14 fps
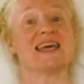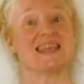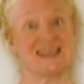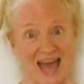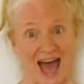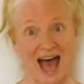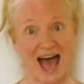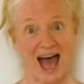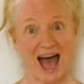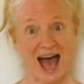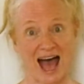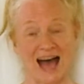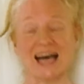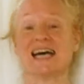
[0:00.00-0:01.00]

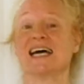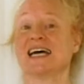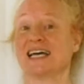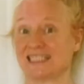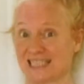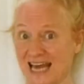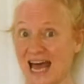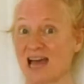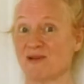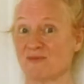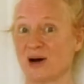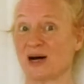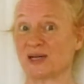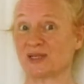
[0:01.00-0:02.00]
Yeah, his
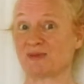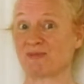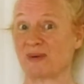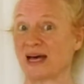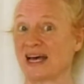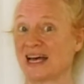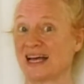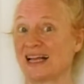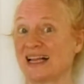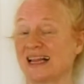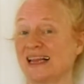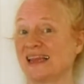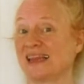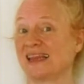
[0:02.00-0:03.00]
name was
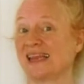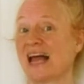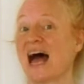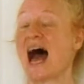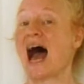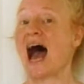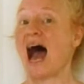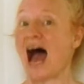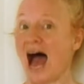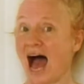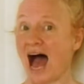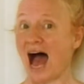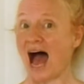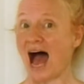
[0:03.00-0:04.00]
Bill.
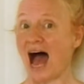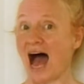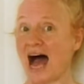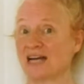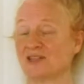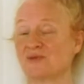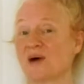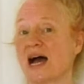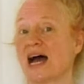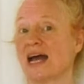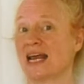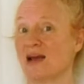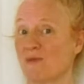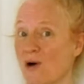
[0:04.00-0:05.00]
And
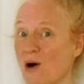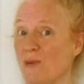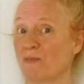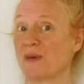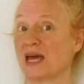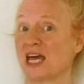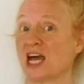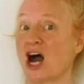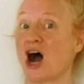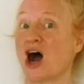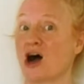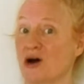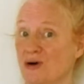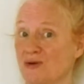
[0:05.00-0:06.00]
when he walked me
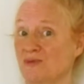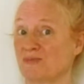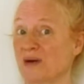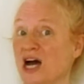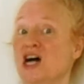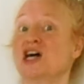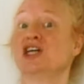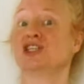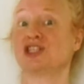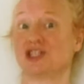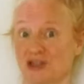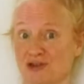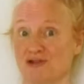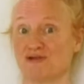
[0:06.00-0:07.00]
home, to
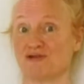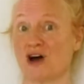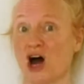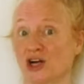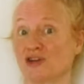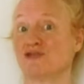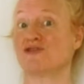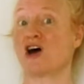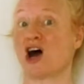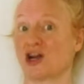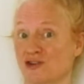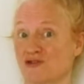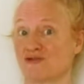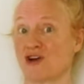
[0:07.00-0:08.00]
do run,
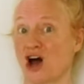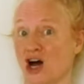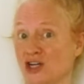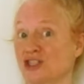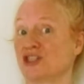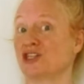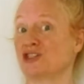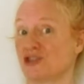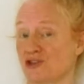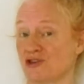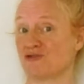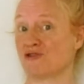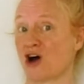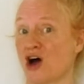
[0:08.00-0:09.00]
run, run, to
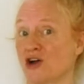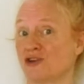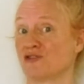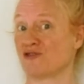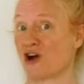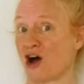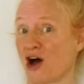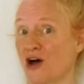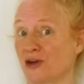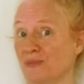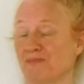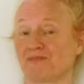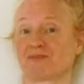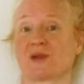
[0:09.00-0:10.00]
do run,
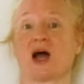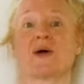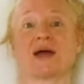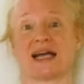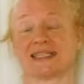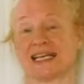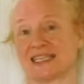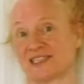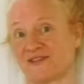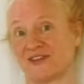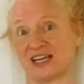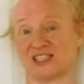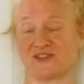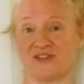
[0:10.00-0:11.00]
run. Okay, so that's the
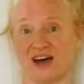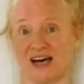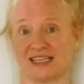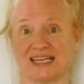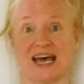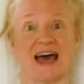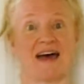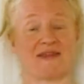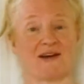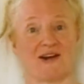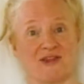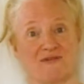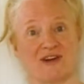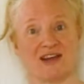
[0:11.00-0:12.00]
first verse. There
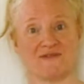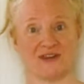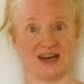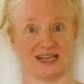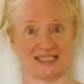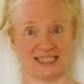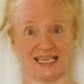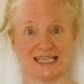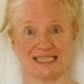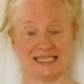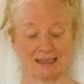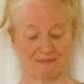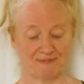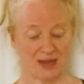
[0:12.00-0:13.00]
are three
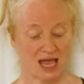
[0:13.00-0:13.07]
verses.